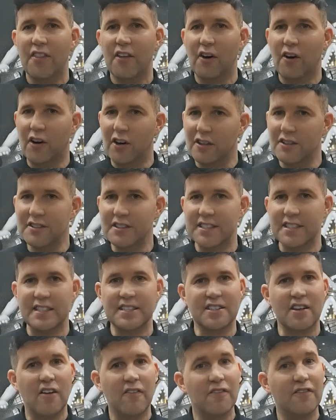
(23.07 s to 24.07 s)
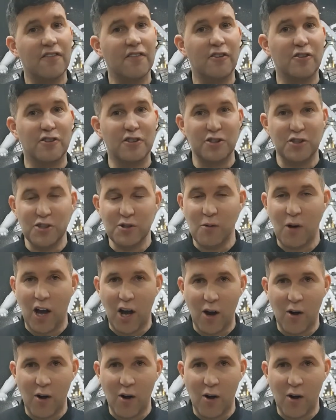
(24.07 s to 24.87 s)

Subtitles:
the hunt is on for a new